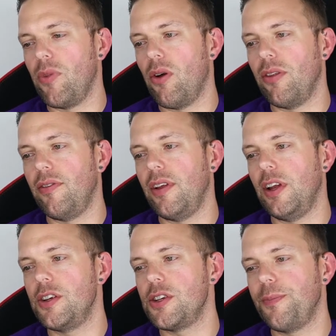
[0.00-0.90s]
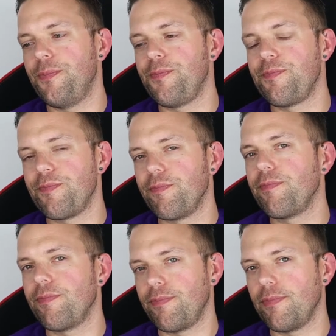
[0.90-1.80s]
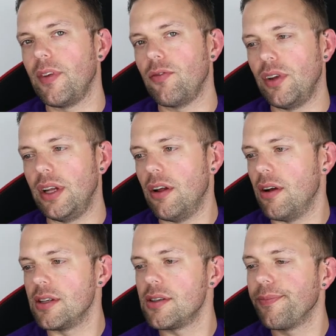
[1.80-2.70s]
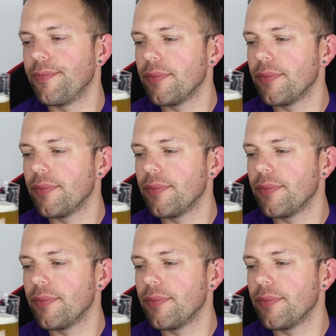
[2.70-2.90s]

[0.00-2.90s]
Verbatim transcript: on the finish. It's really nice.